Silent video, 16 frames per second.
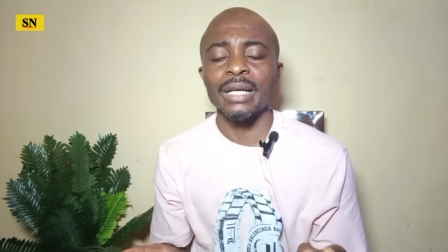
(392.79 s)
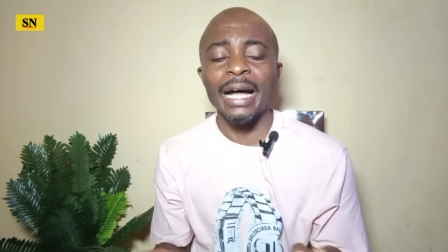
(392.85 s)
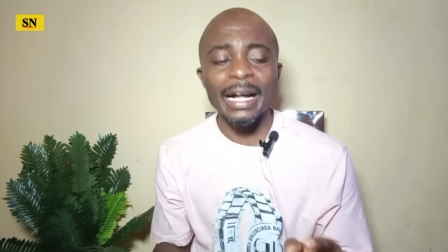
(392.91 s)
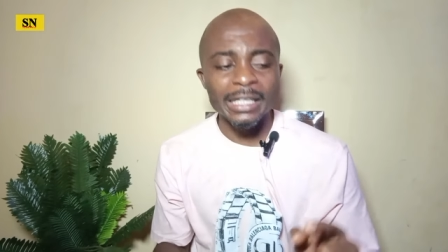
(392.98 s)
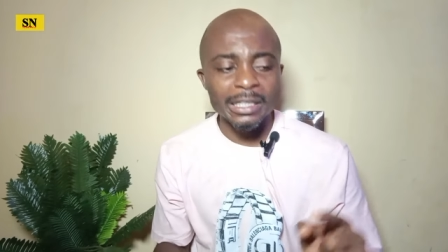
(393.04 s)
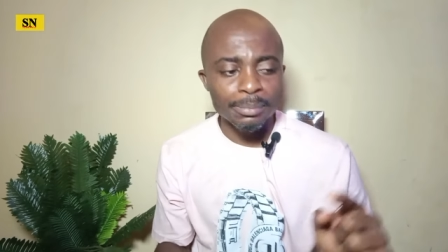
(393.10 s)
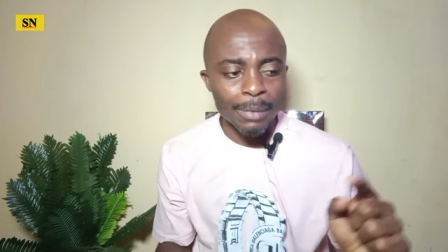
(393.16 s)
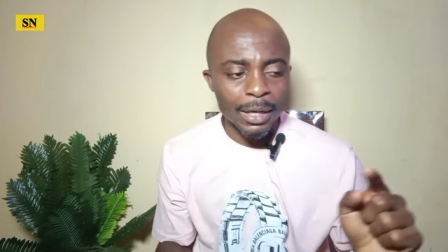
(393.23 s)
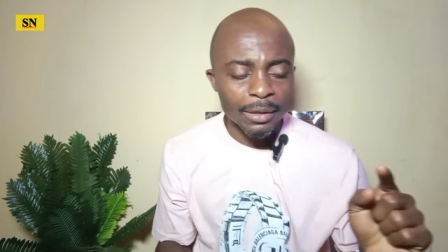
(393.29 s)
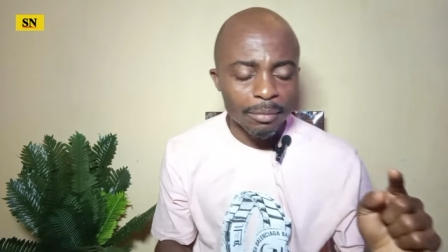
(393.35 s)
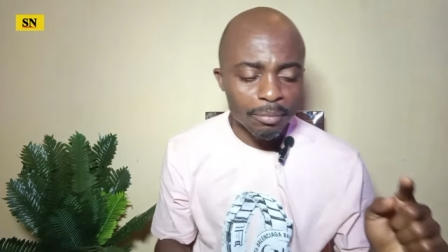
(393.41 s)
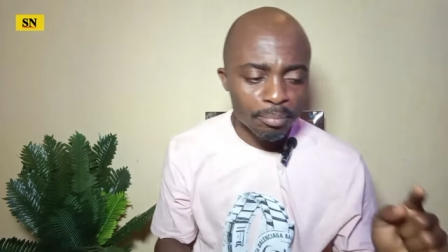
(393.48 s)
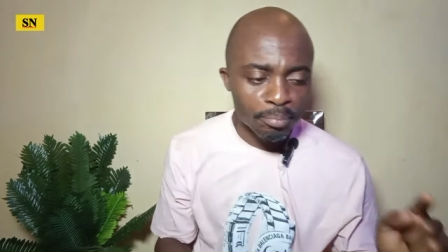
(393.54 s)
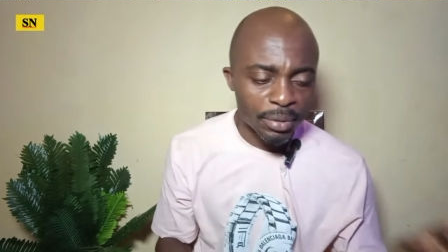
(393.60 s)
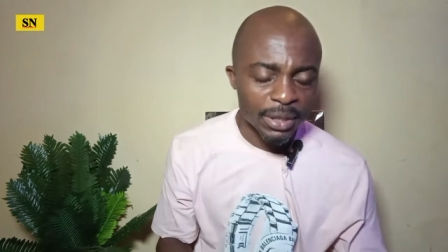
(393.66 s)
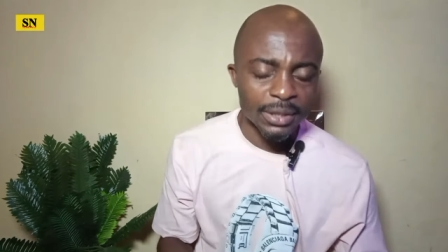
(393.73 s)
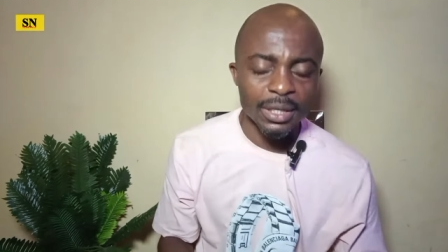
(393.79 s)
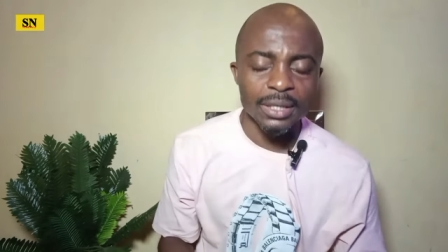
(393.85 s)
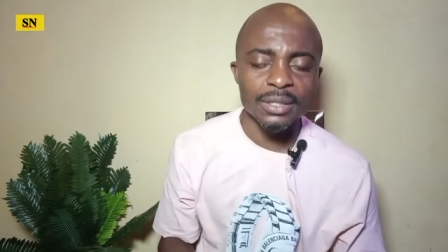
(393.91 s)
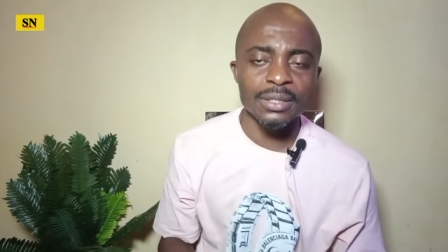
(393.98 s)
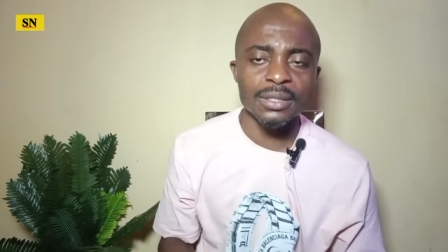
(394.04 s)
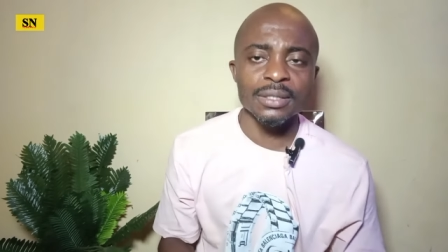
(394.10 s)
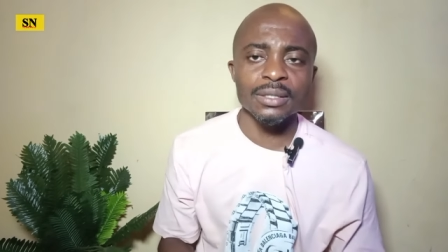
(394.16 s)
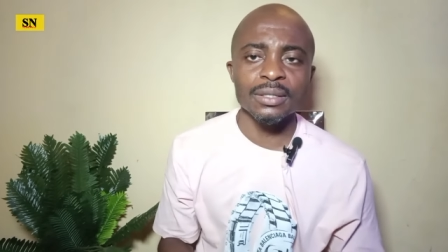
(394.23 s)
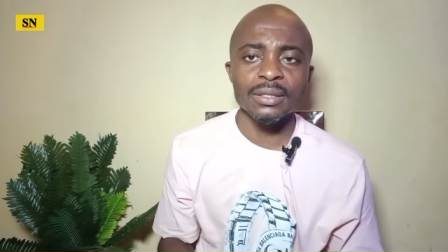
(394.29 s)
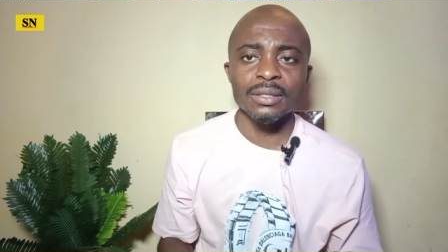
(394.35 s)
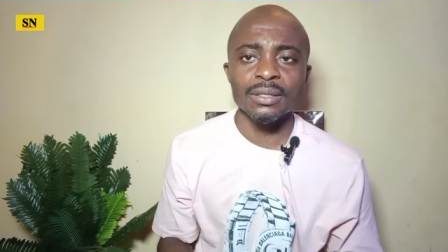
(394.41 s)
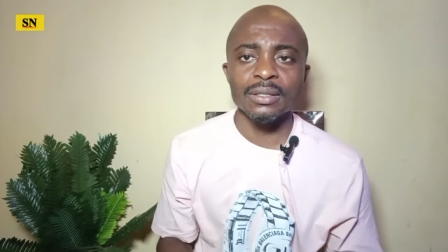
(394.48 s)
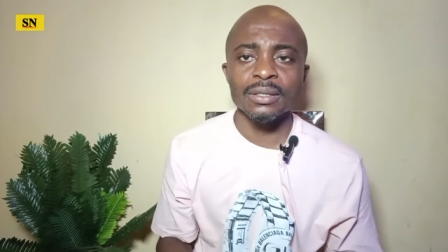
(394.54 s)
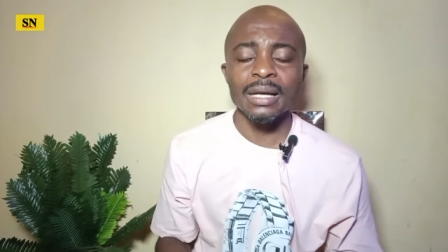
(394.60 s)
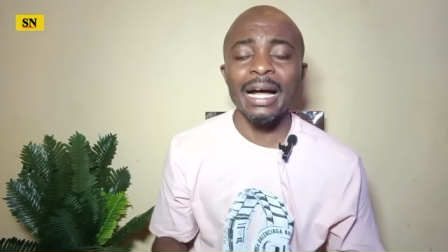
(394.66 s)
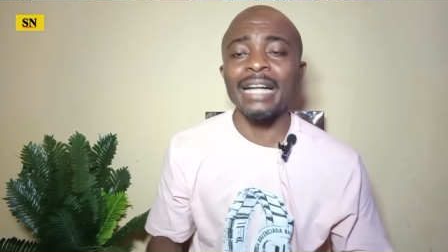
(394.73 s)
at my business,
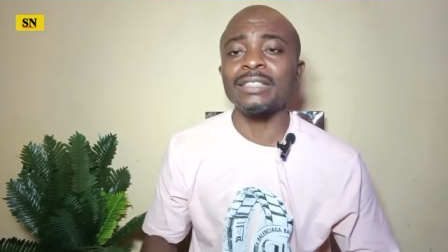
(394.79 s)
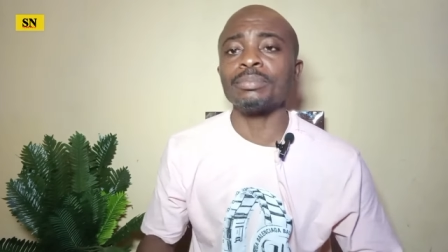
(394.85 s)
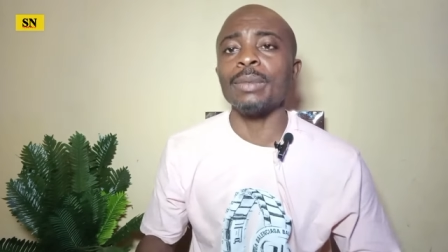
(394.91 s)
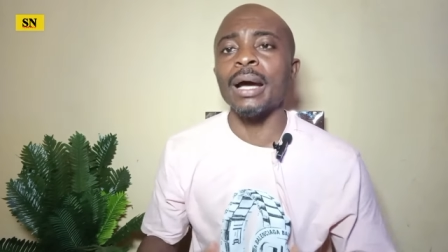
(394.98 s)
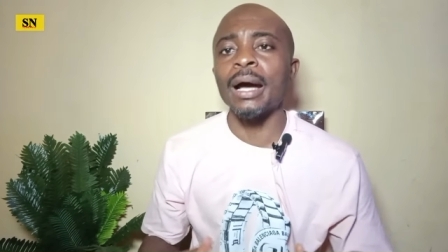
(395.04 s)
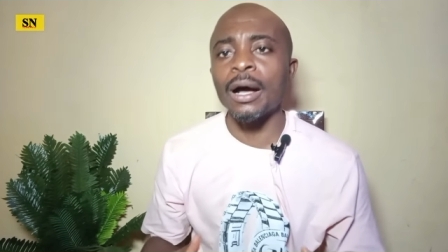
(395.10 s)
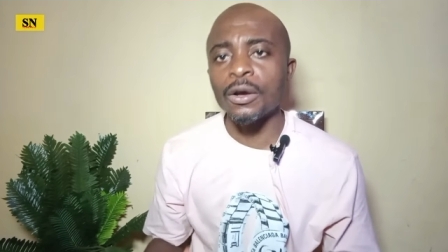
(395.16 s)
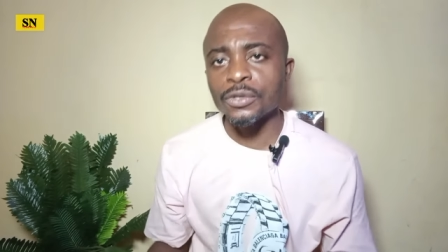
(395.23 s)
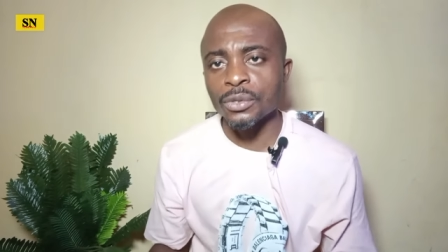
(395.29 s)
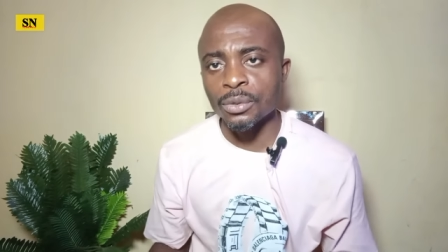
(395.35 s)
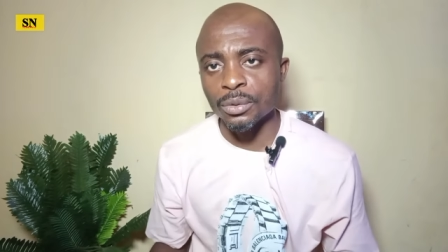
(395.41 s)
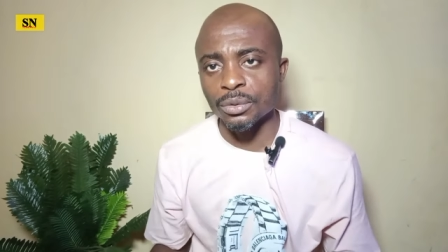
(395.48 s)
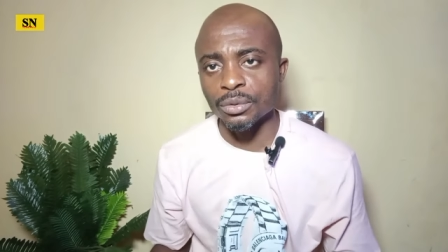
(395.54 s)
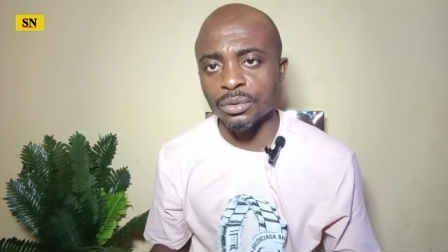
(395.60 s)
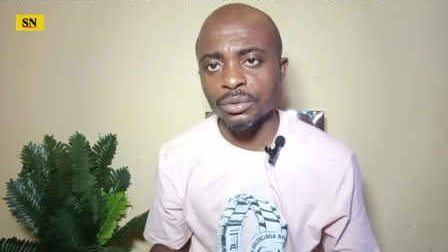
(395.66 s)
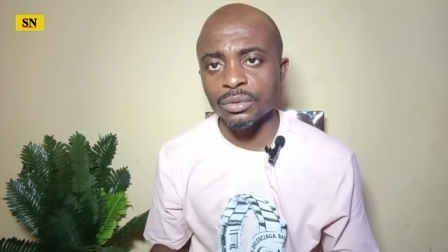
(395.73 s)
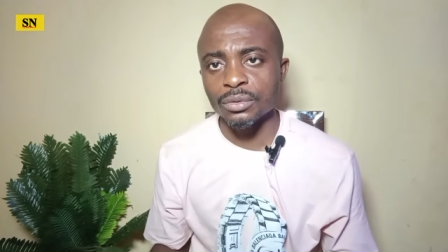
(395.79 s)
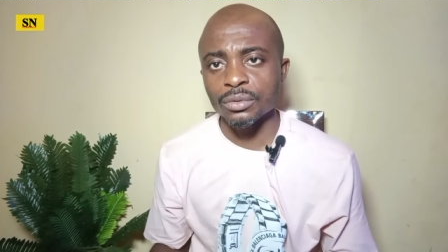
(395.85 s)
at my household,